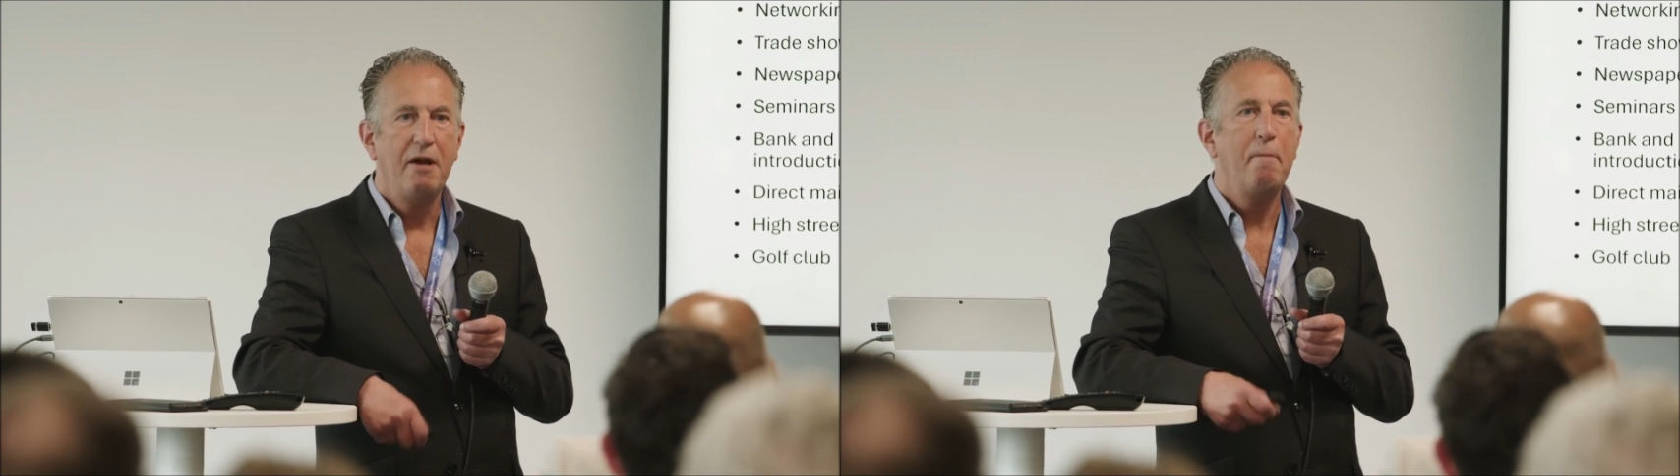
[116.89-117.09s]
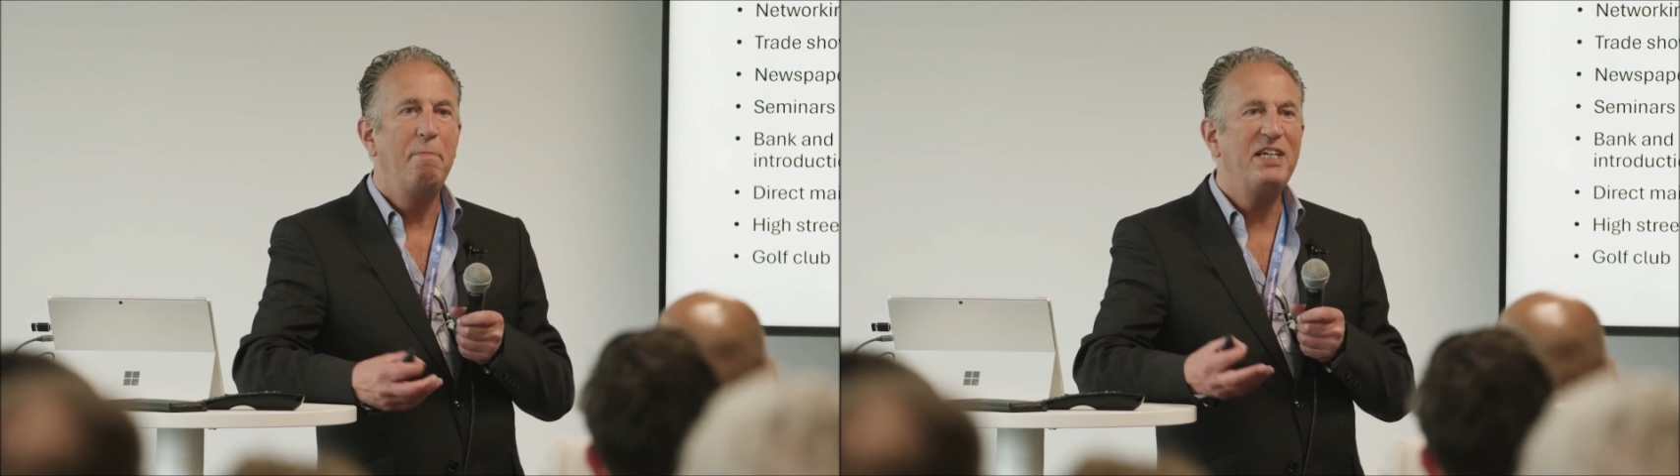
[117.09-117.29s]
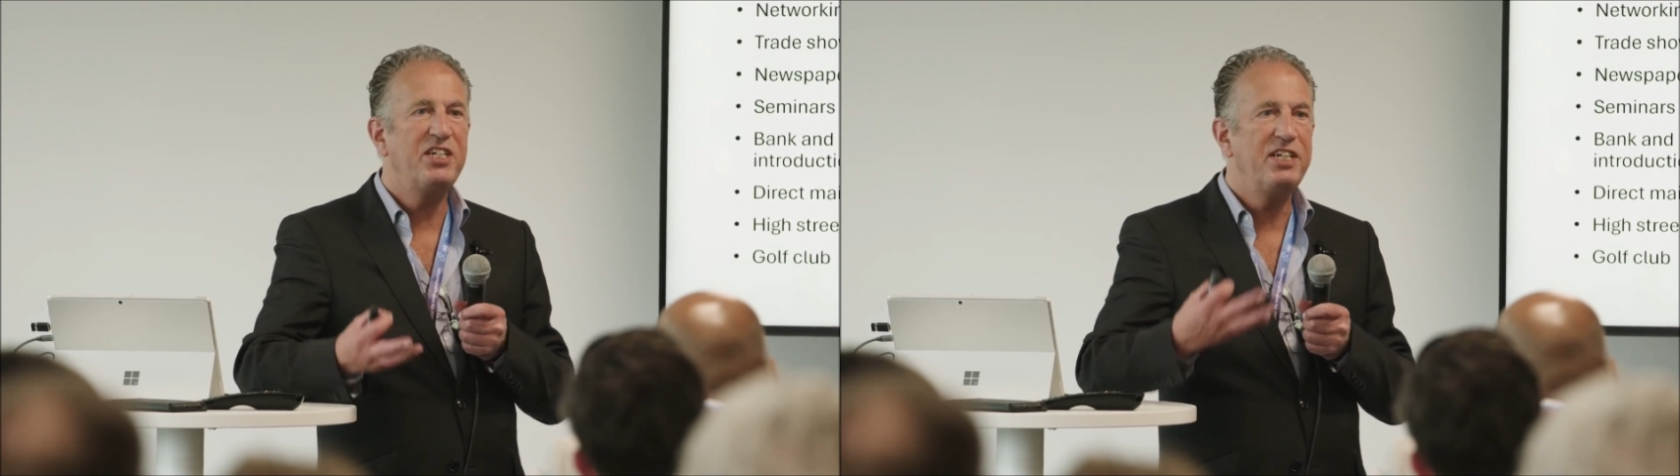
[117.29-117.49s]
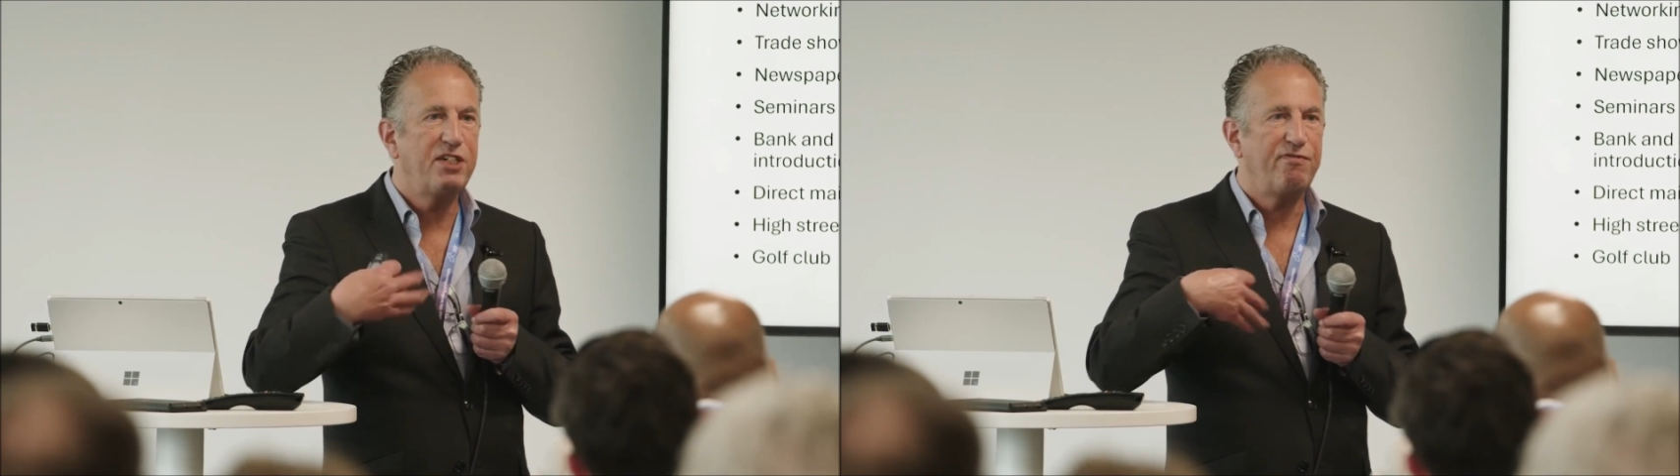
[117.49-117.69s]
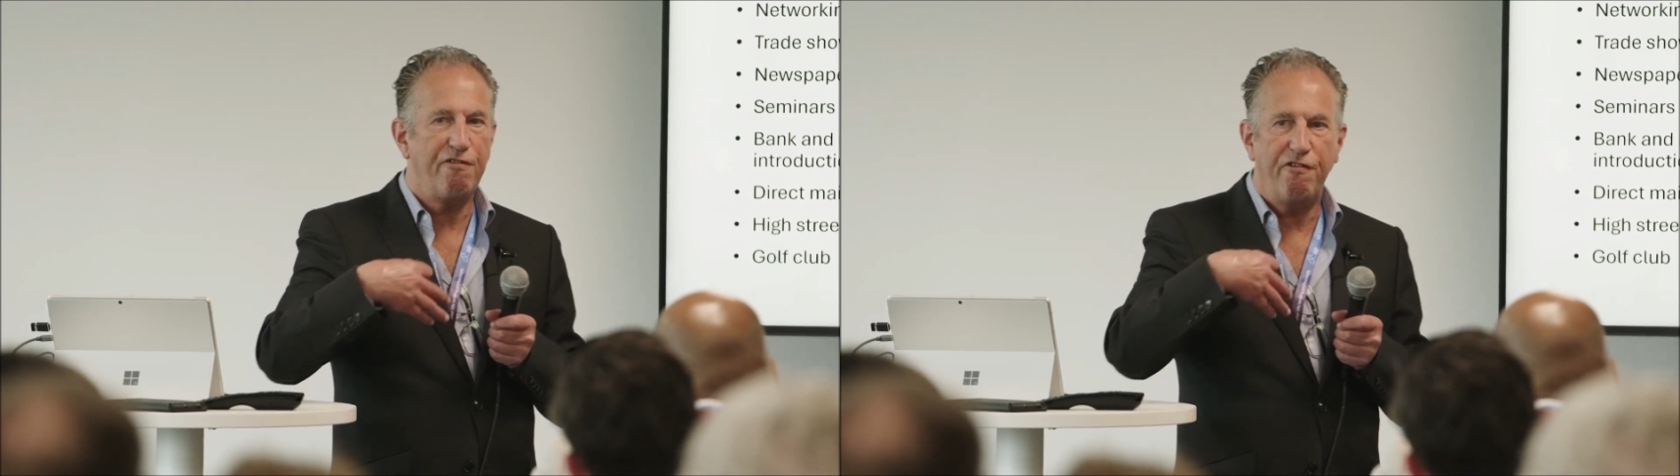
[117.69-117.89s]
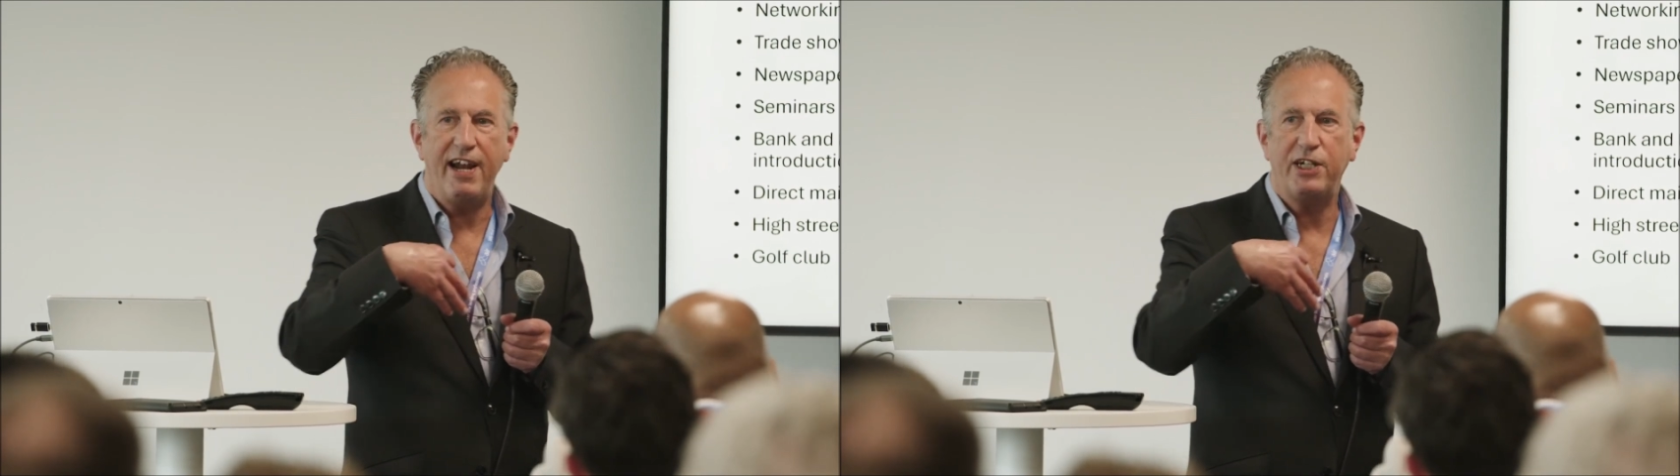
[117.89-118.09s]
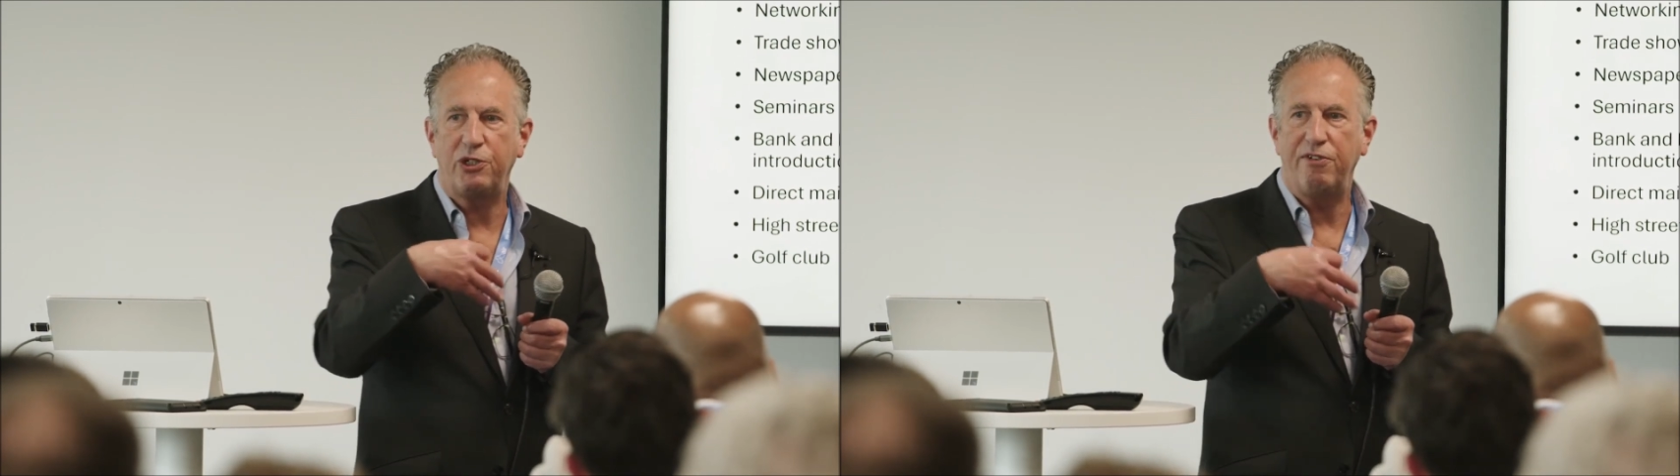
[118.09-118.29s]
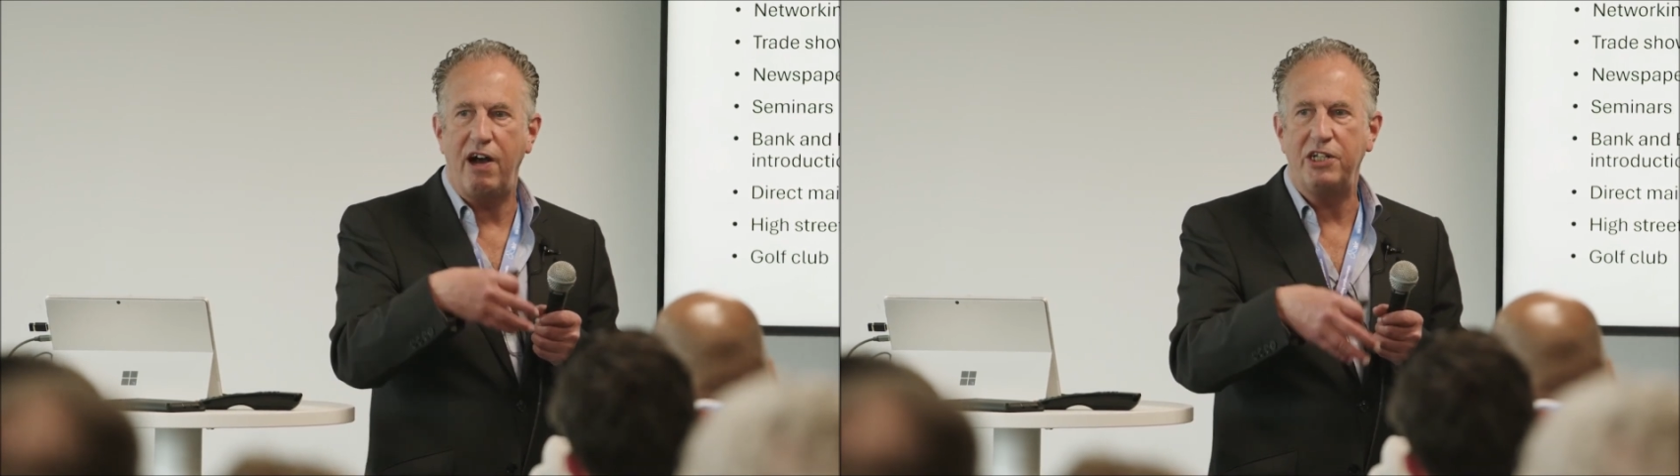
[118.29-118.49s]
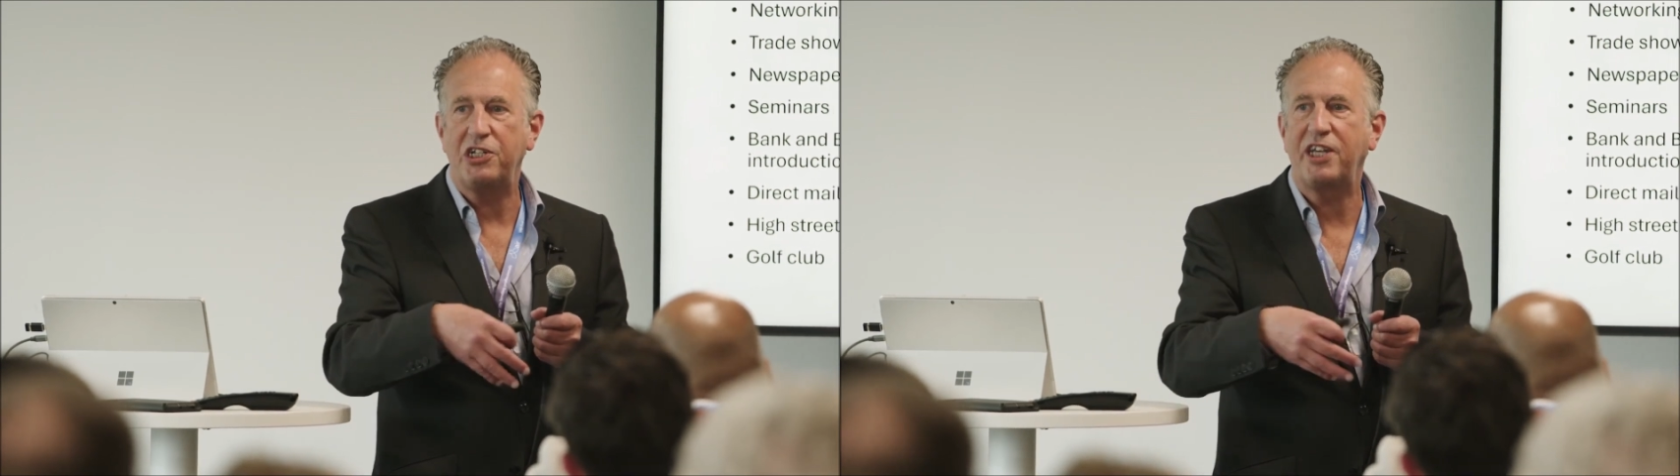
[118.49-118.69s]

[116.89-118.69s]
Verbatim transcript: Business for financial advisors